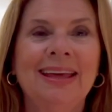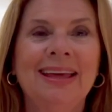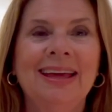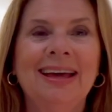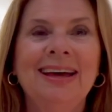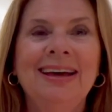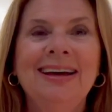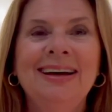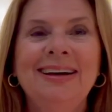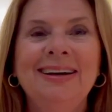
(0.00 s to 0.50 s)

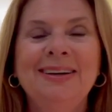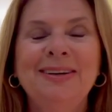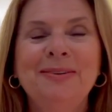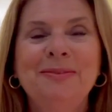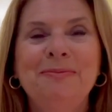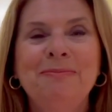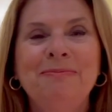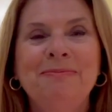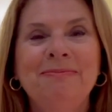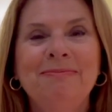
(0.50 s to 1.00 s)

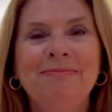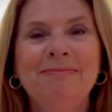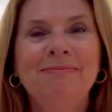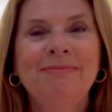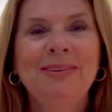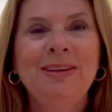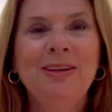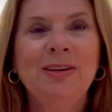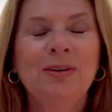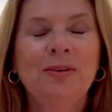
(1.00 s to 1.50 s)

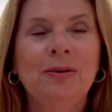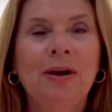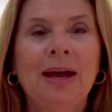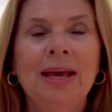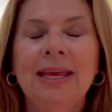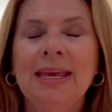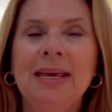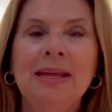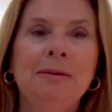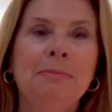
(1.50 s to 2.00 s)
You know,
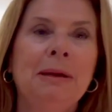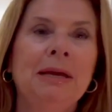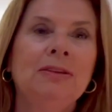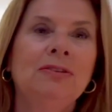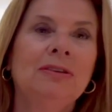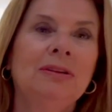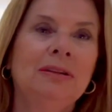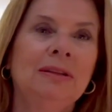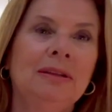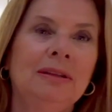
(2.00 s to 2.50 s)
I can't
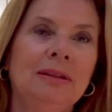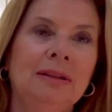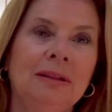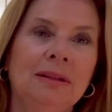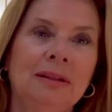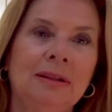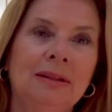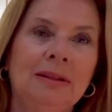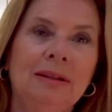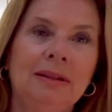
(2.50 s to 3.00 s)
imagine
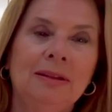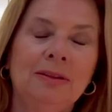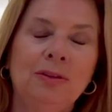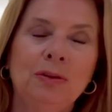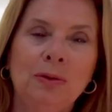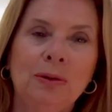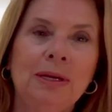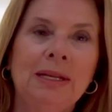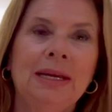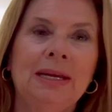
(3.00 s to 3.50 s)

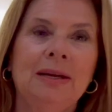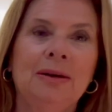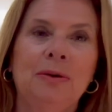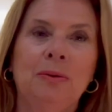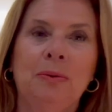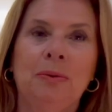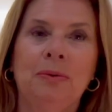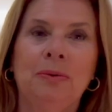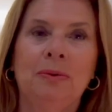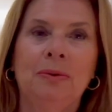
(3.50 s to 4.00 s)
doing
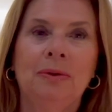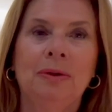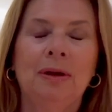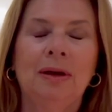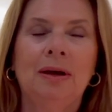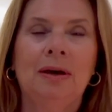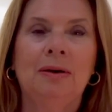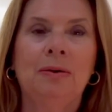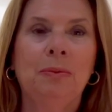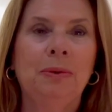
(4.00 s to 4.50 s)
it
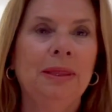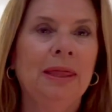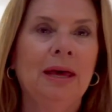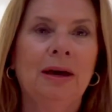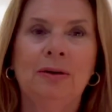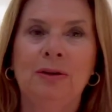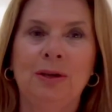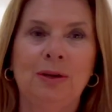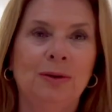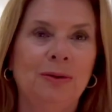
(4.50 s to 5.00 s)

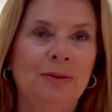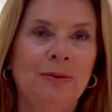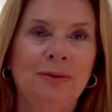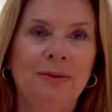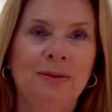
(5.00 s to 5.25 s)
without you.